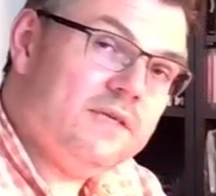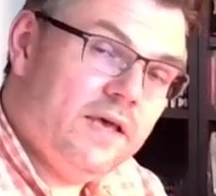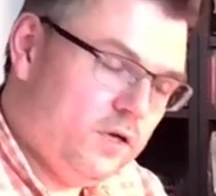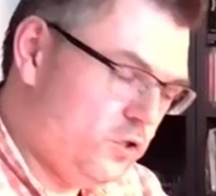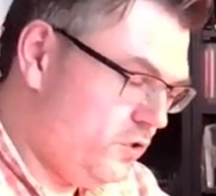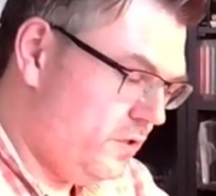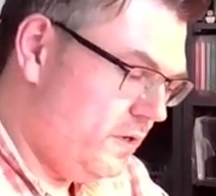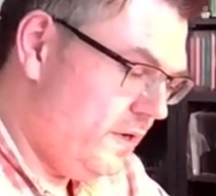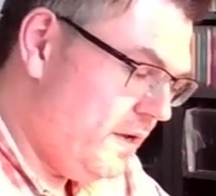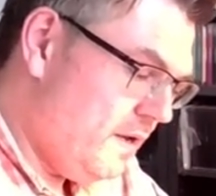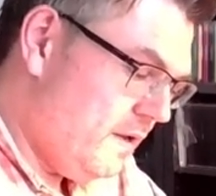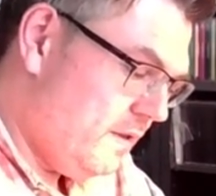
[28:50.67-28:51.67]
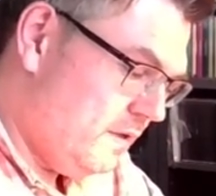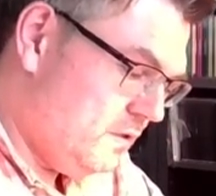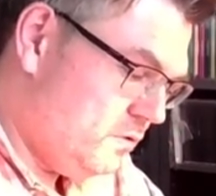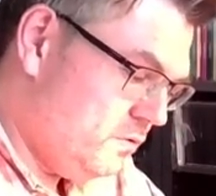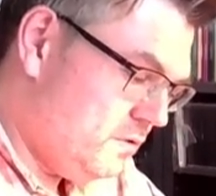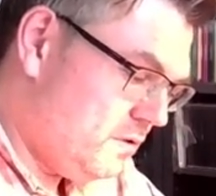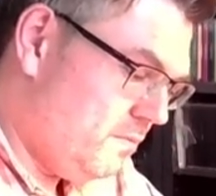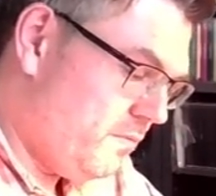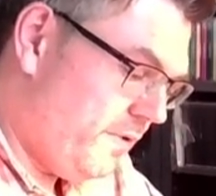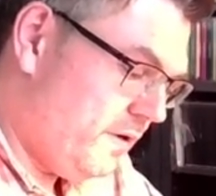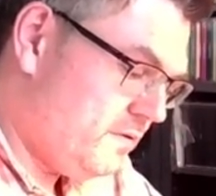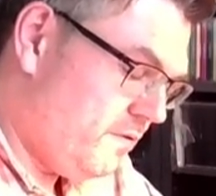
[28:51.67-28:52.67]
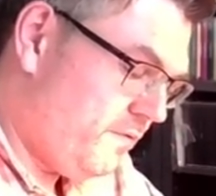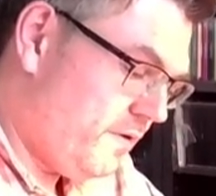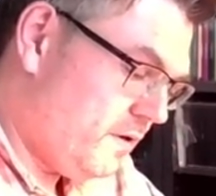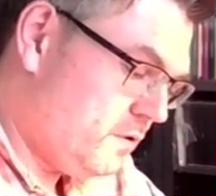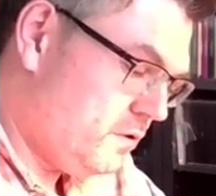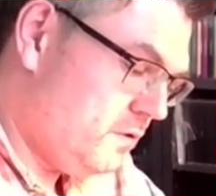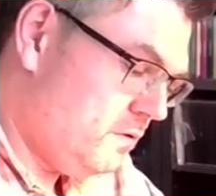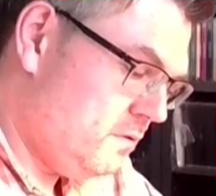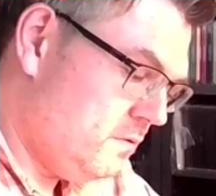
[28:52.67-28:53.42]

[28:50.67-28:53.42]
actually the system transfer function